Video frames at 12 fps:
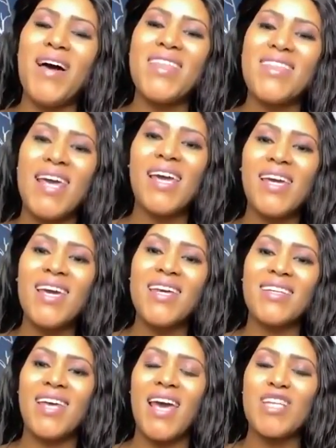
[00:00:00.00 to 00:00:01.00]
They
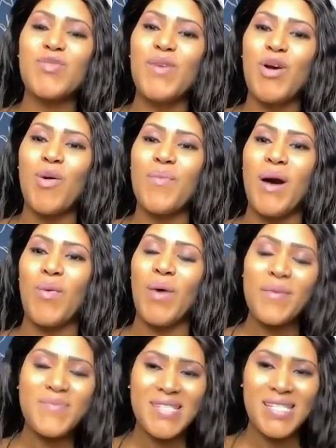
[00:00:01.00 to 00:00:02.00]
can catch me on my
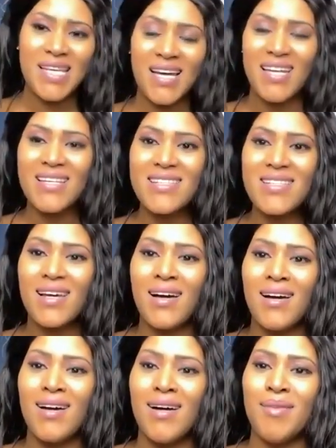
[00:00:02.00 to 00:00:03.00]
website,
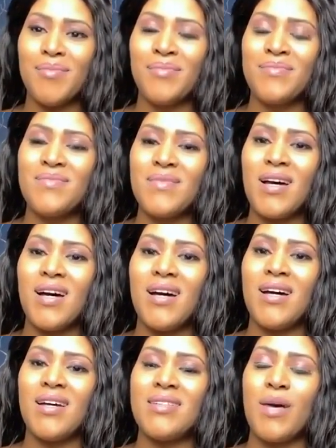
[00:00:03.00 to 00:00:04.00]

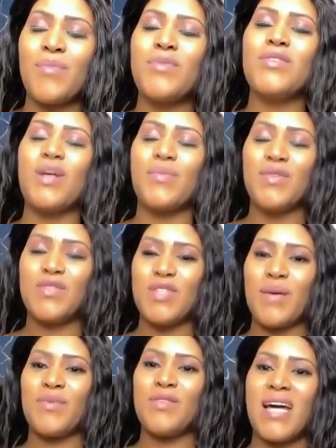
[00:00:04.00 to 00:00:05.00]

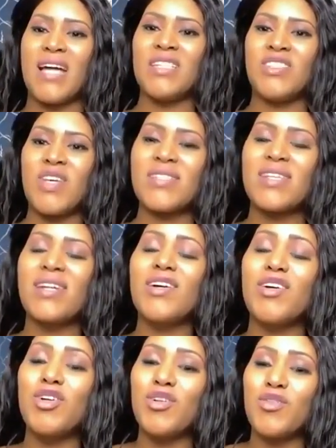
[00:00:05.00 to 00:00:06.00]

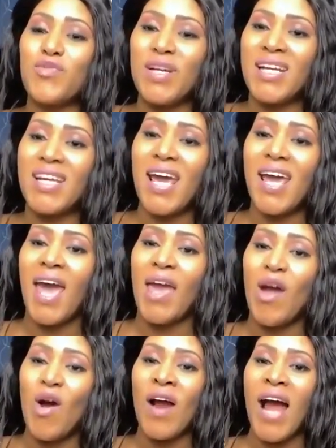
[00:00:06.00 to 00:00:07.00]

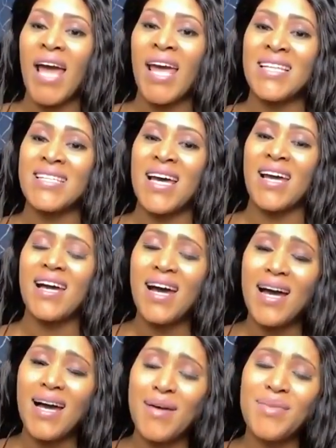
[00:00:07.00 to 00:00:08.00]

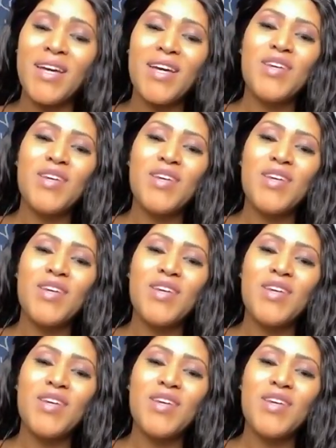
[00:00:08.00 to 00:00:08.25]
www.jessicakarin.com.